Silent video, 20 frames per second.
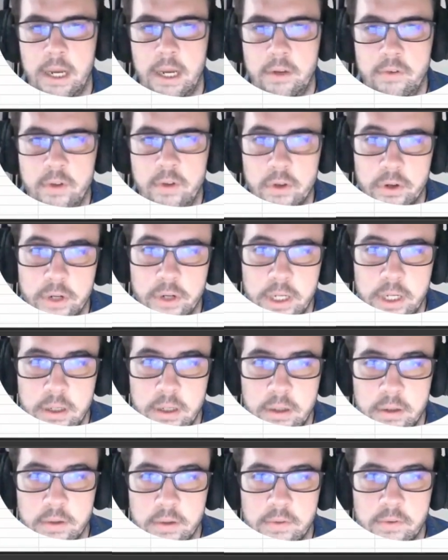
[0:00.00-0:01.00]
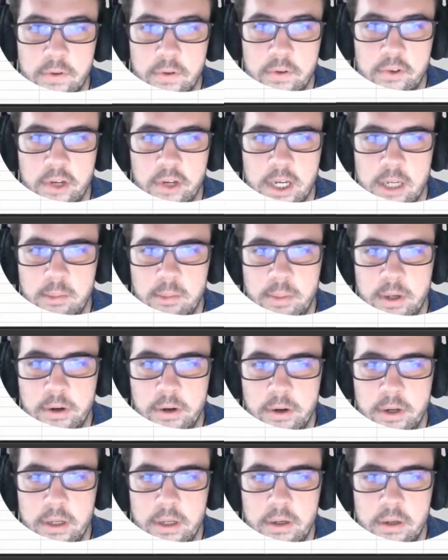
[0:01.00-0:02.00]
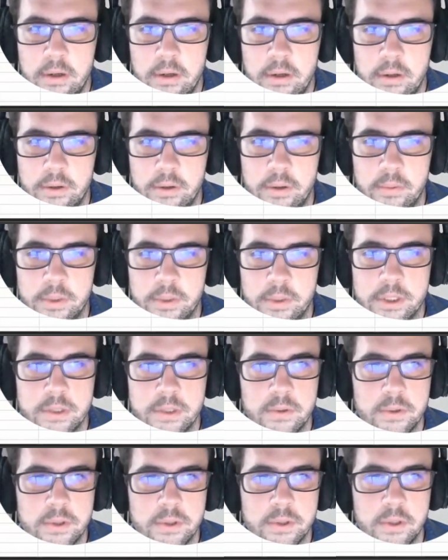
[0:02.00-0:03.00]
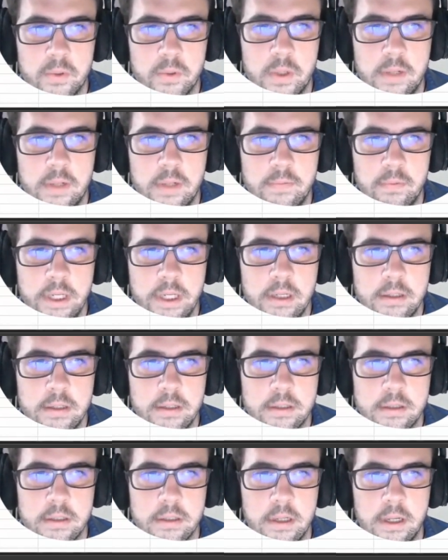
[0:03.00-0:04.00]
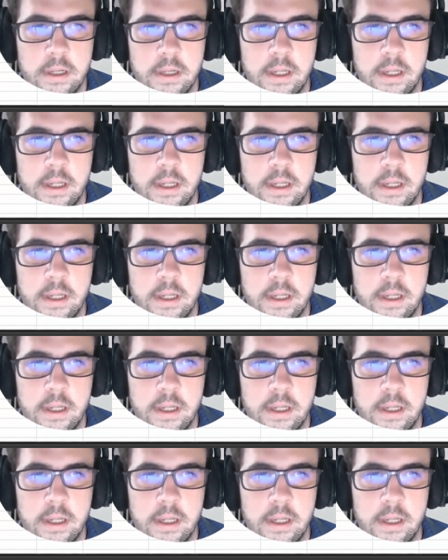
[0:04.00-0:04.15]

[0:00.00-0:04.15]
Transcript: during the search ad period, which is also 12 weeks.